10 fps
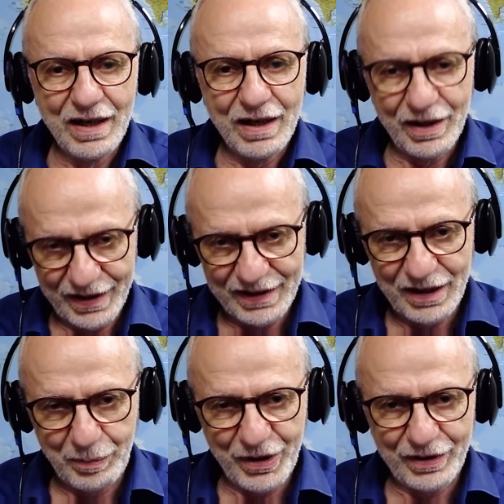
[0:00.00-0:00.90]
I can't
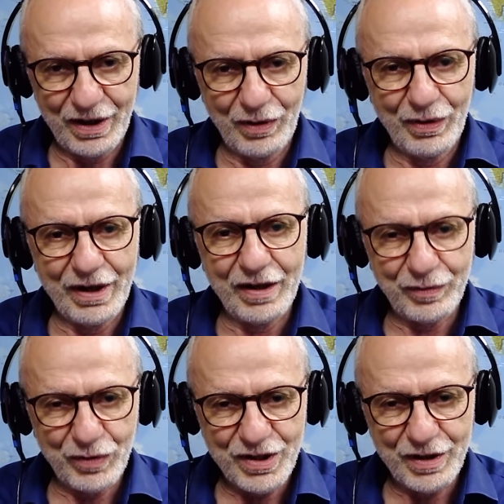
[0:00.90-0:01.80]
appear now, I have
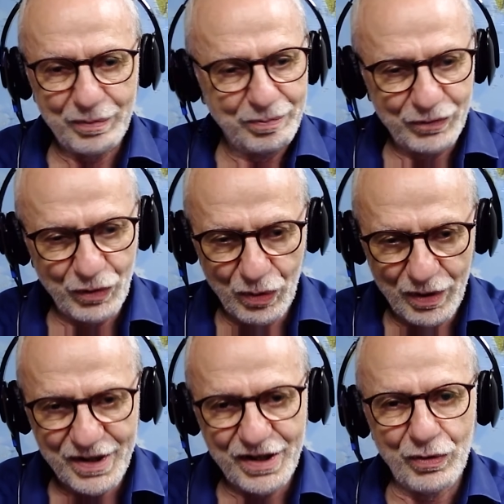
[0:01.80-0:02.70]
to go
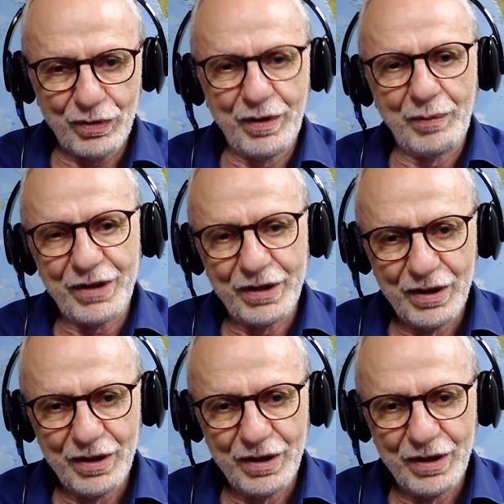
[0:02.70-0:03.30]
and see your family.